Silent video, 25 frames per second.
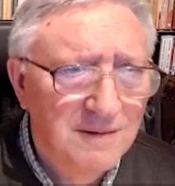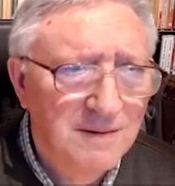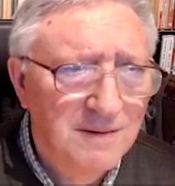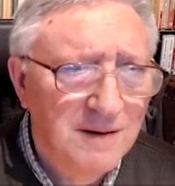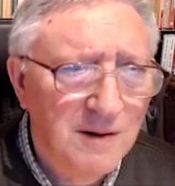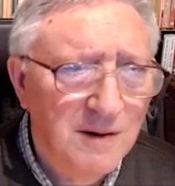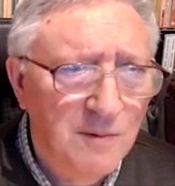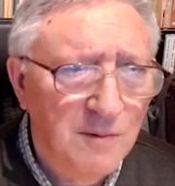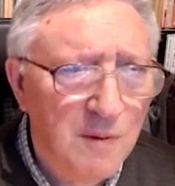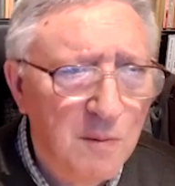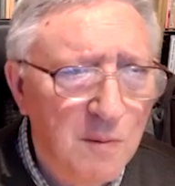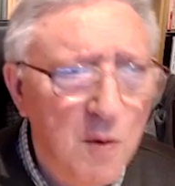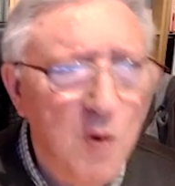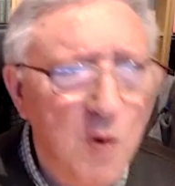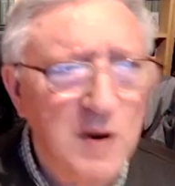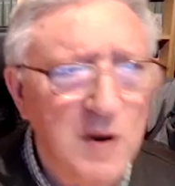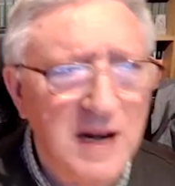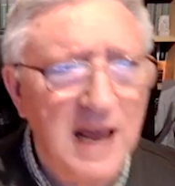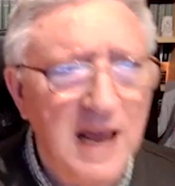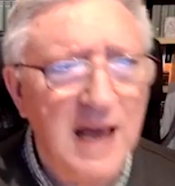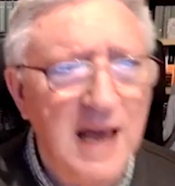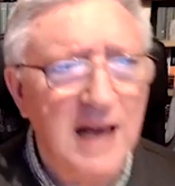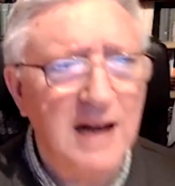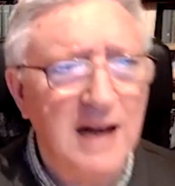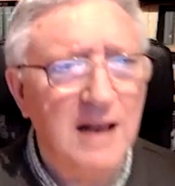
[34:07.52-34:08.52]
remote
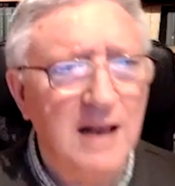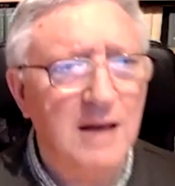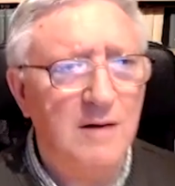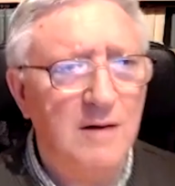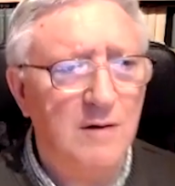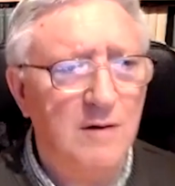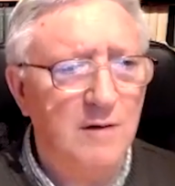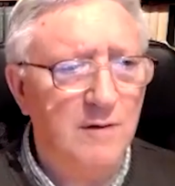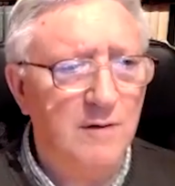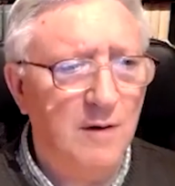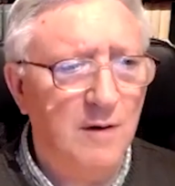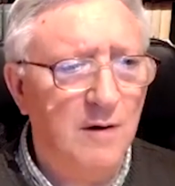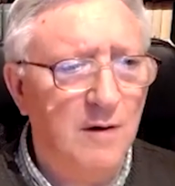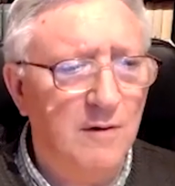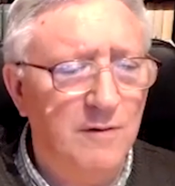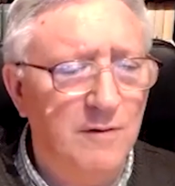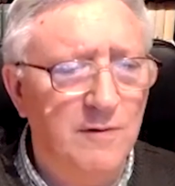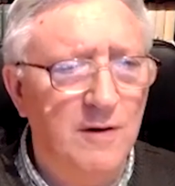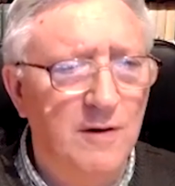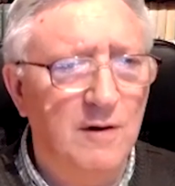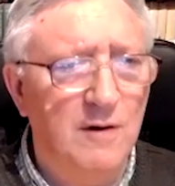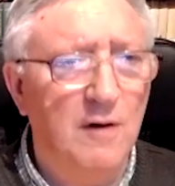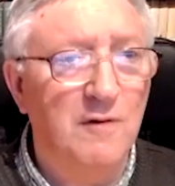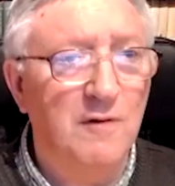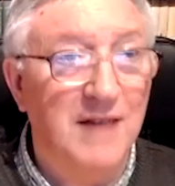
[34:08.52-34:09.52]
area of, of,
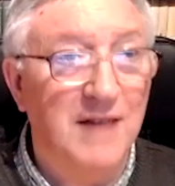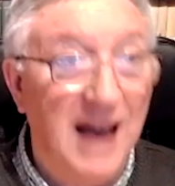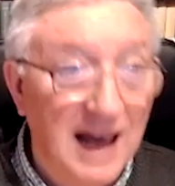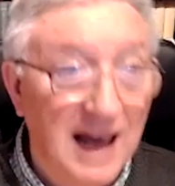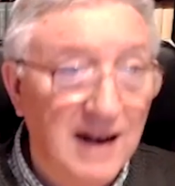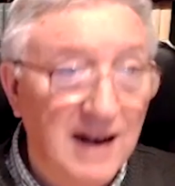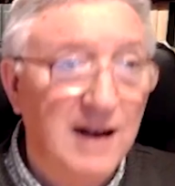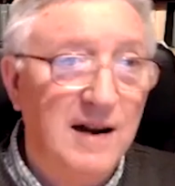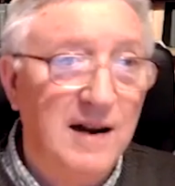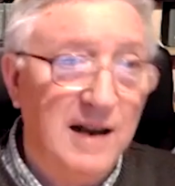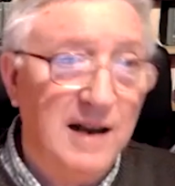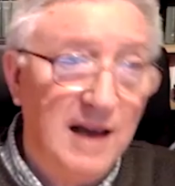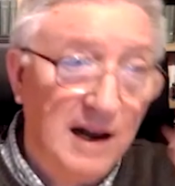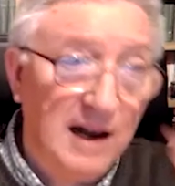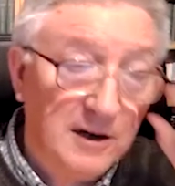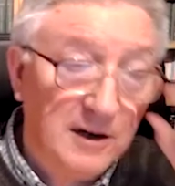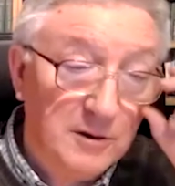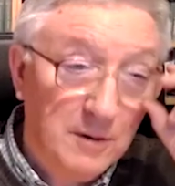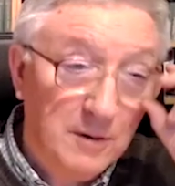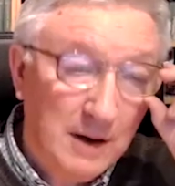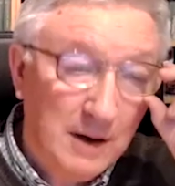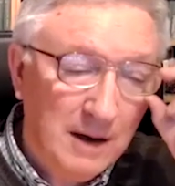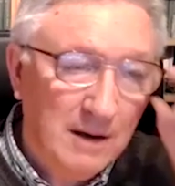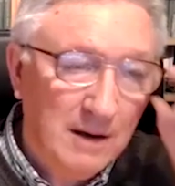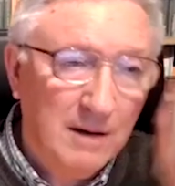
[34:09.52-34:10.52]
of Galilee,
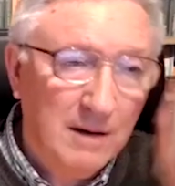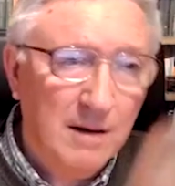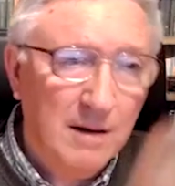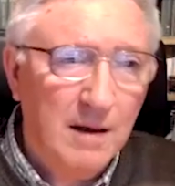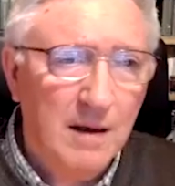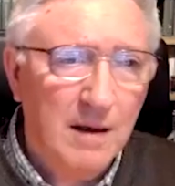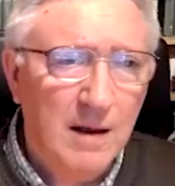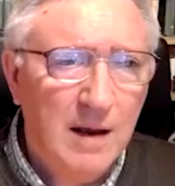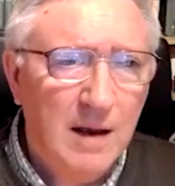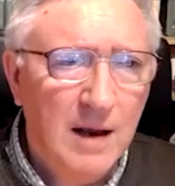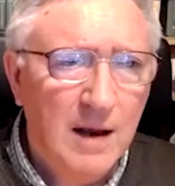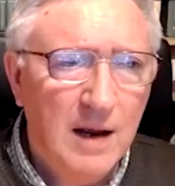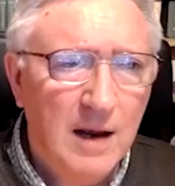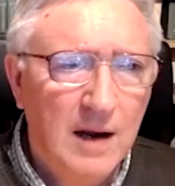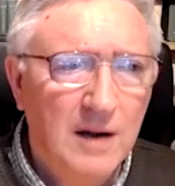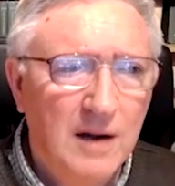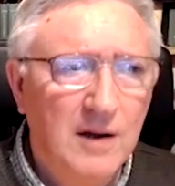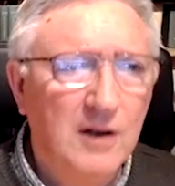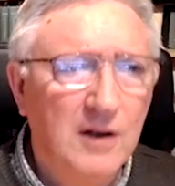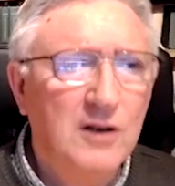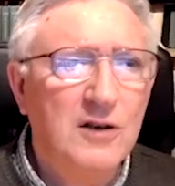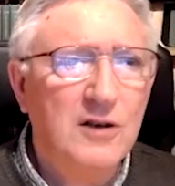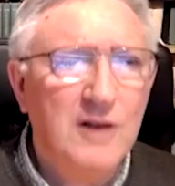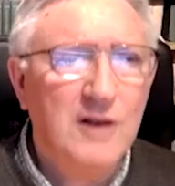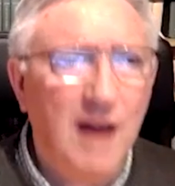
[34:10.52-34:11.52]
actually,
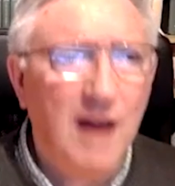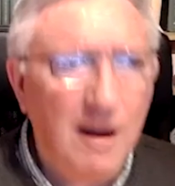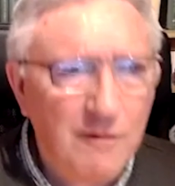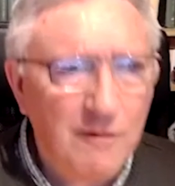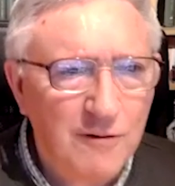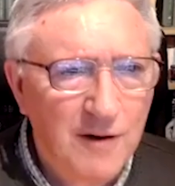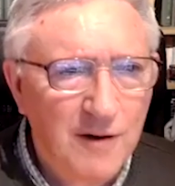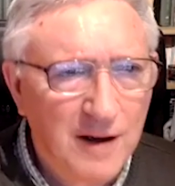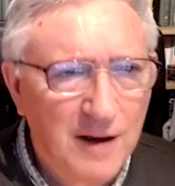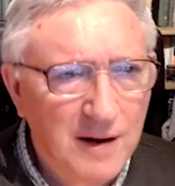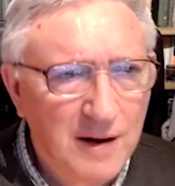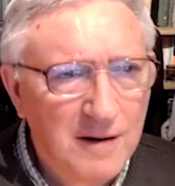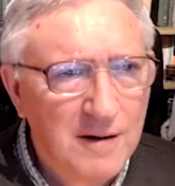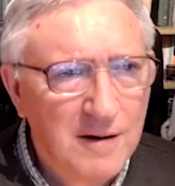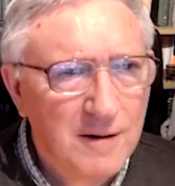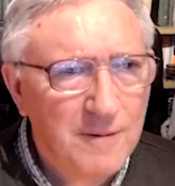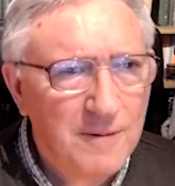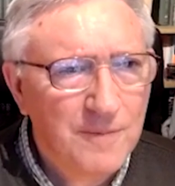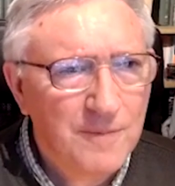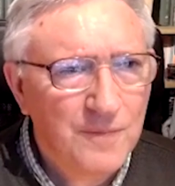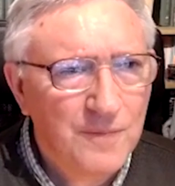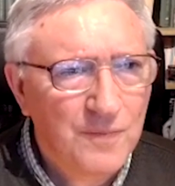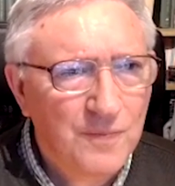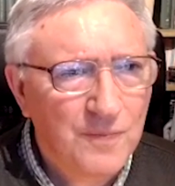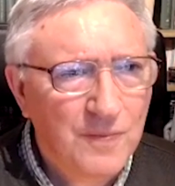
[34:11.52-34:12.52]
discovered
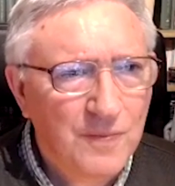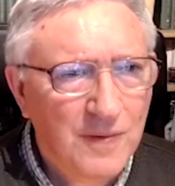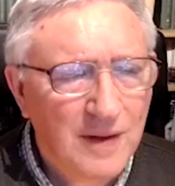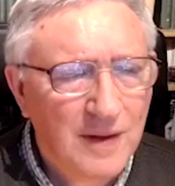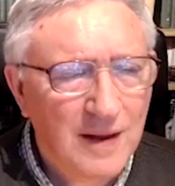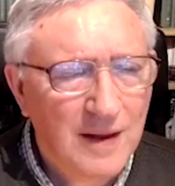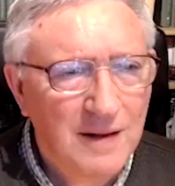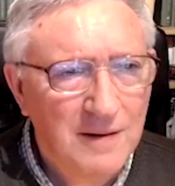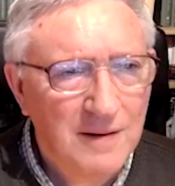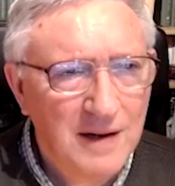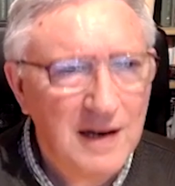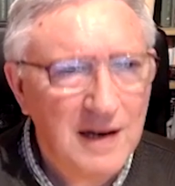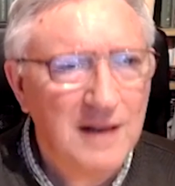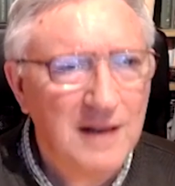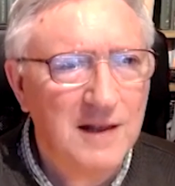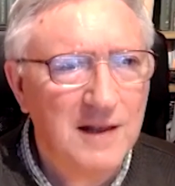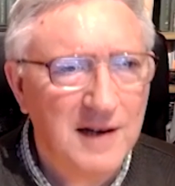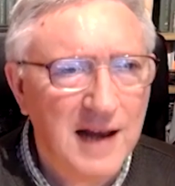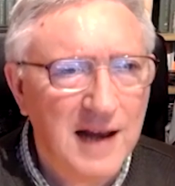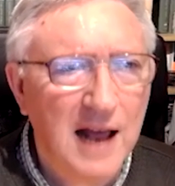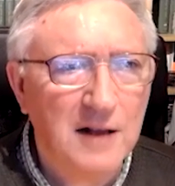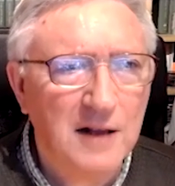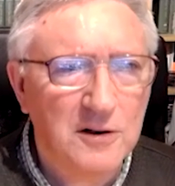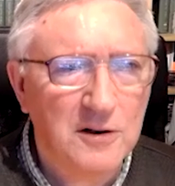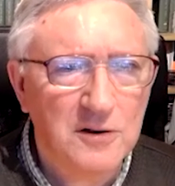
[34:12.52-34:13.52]
near the
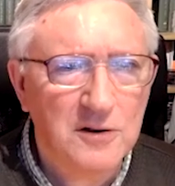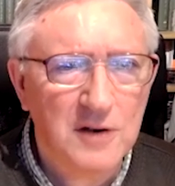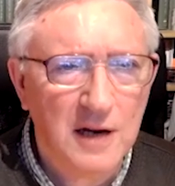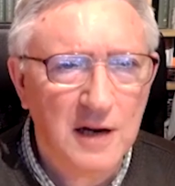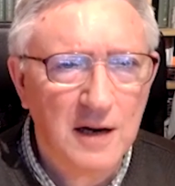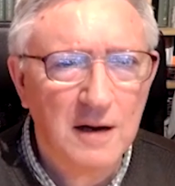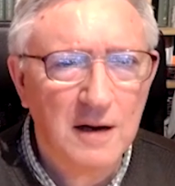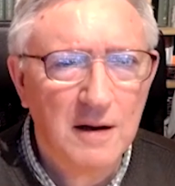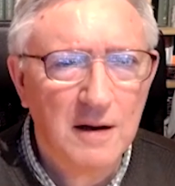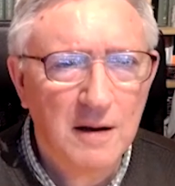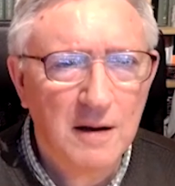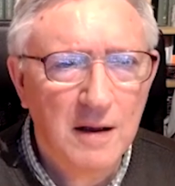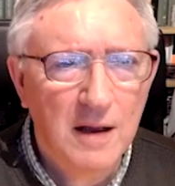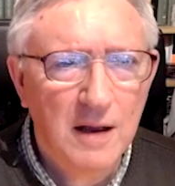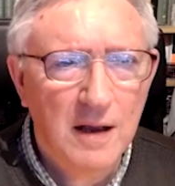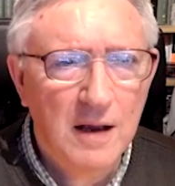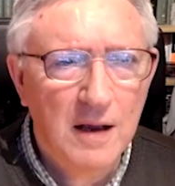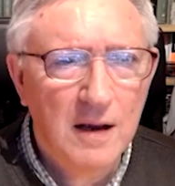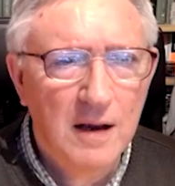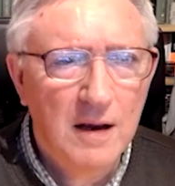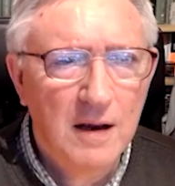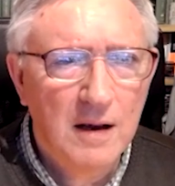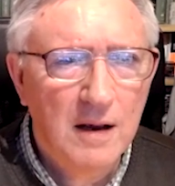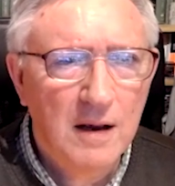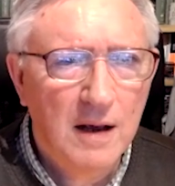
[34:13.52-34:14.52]
Dead Sea
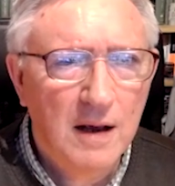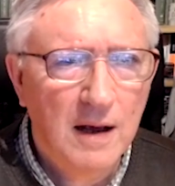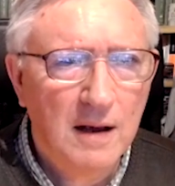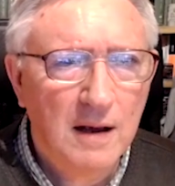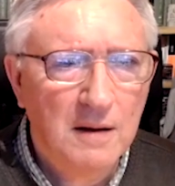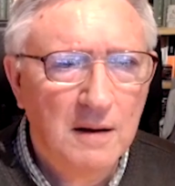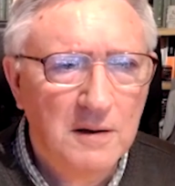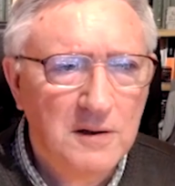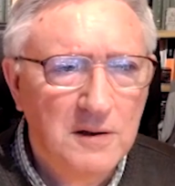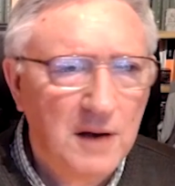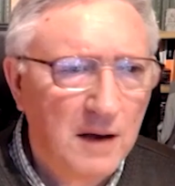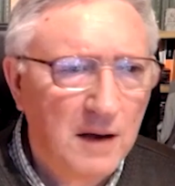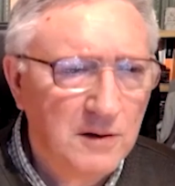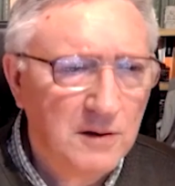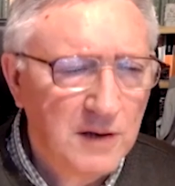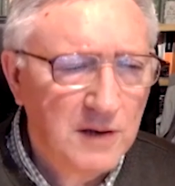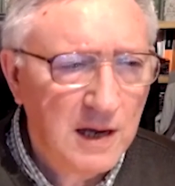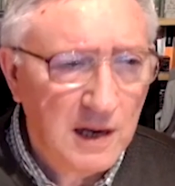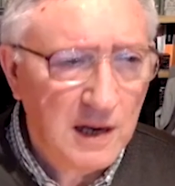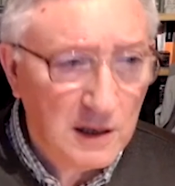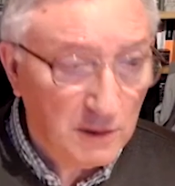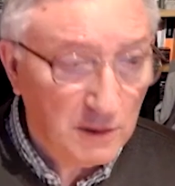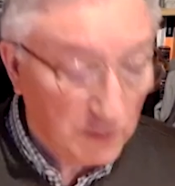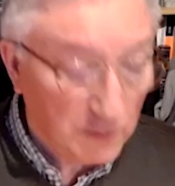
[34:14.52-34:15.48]
a, a series of